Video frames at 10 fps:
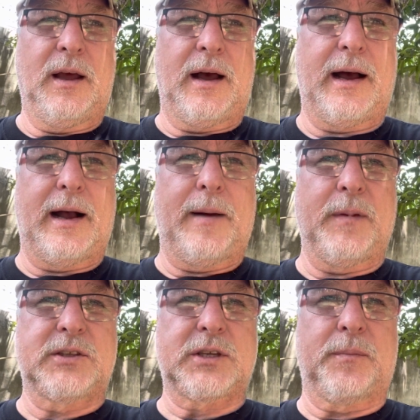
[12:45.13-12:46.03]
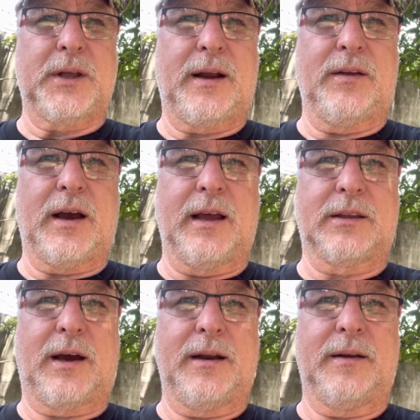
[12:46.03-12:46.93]
It's something I
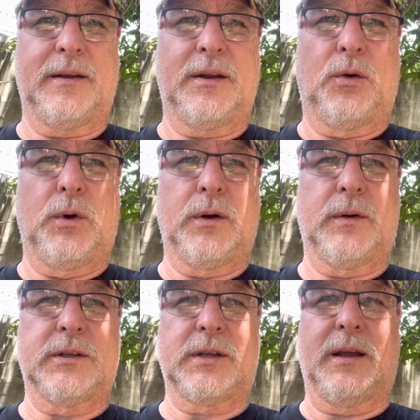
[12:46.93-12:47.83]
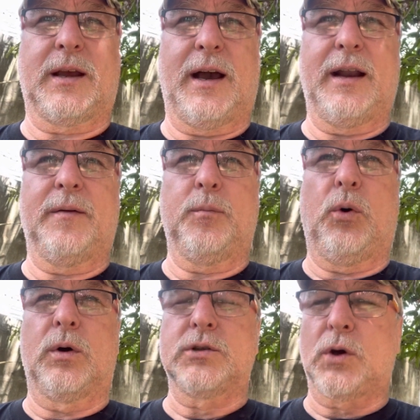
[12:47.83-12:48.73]
thought, you know, it kind of
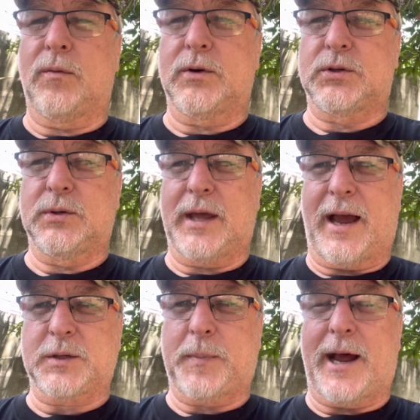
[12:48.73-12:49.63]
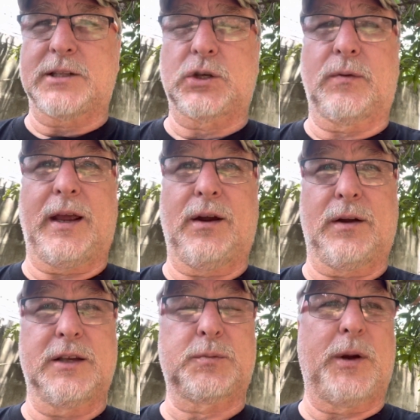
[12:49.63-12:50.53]
pours over to the expats over here,
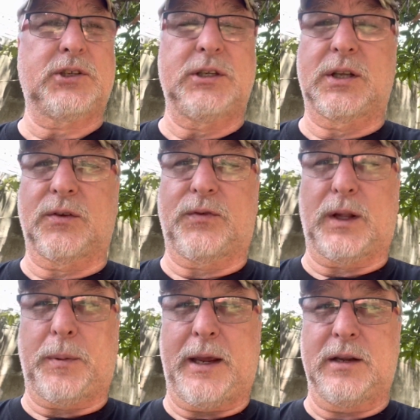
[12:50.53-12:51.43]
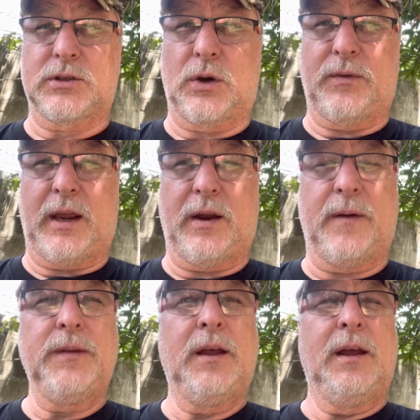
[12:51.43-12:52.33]
especially to the Filipinos over here,
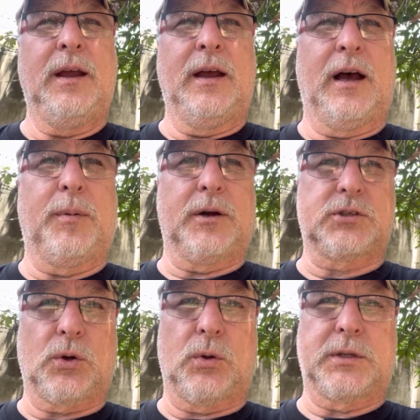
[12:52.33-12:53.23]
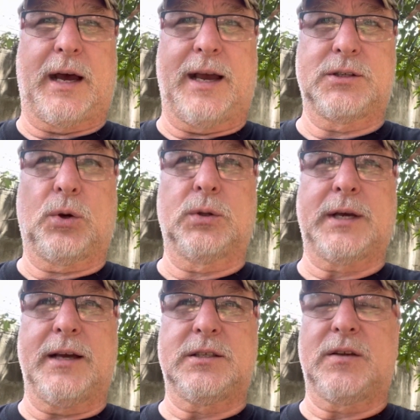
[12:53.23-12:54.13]
about soul ties. Soul
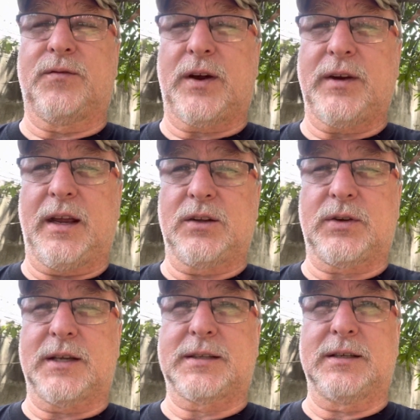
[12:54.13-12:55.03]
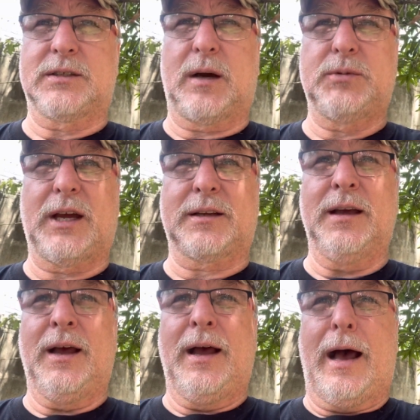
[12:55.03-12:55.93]
ties is a very interesting subject.
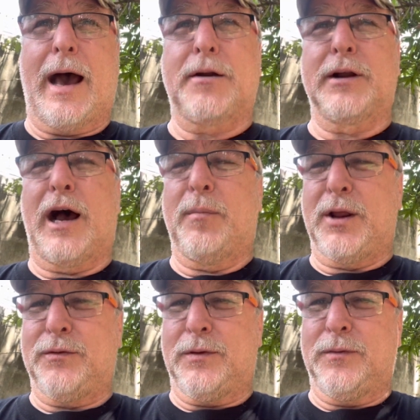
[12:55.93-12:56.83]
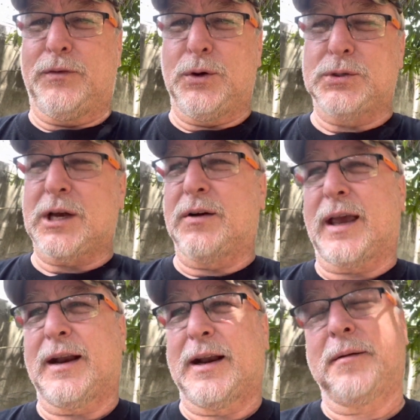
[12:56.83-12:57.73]
I don't know how many views I'll
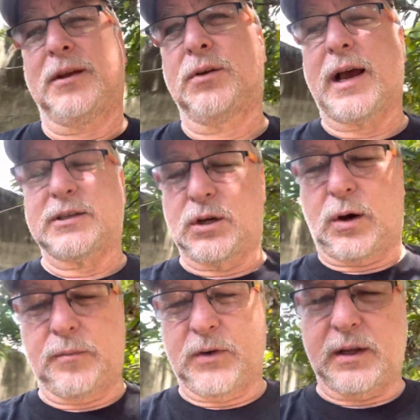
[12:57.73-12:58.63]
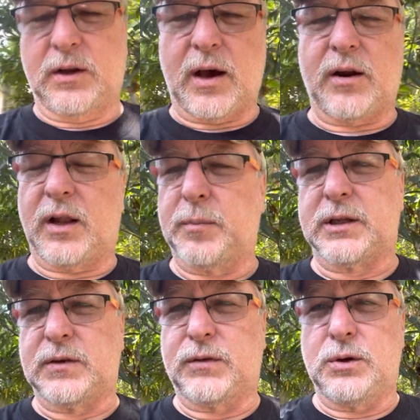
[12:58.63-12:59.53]
get, and you guys know I'm really not all
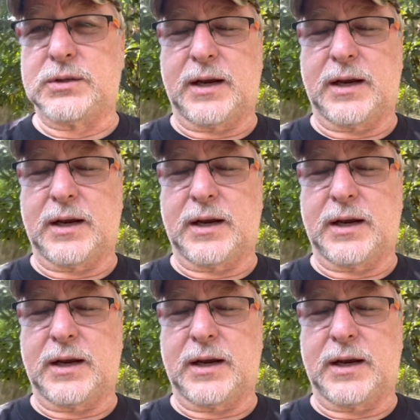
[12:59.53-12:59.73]
about the views.